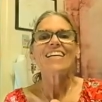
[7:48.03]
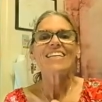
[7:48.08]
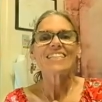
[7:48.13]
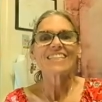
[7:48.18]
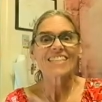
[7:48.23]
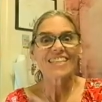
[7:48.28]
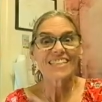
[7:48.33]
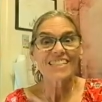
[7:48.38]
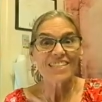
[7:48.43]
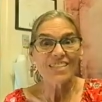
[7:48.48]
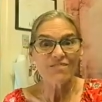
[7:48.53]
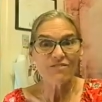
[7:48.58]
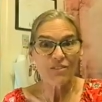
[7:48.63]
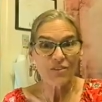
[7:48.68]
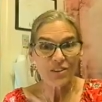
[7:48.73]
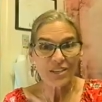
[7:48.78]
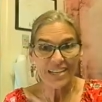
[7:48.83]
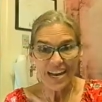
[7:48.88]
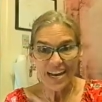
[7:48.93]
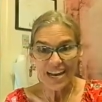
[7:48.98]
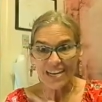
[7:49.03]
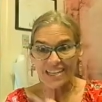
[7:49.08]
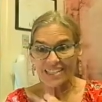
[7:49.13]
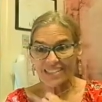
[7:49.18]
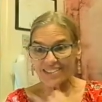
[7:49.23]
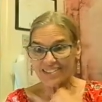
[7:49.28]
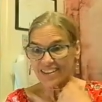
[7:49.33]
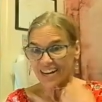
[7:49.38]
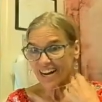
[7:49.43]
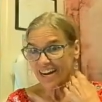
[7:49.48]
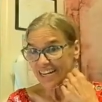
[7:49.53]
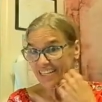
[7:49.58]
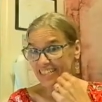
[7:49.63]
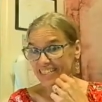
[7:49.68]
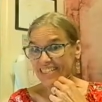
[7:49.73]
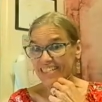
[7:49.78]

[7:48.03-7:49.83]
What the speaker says: 64 days, you guys.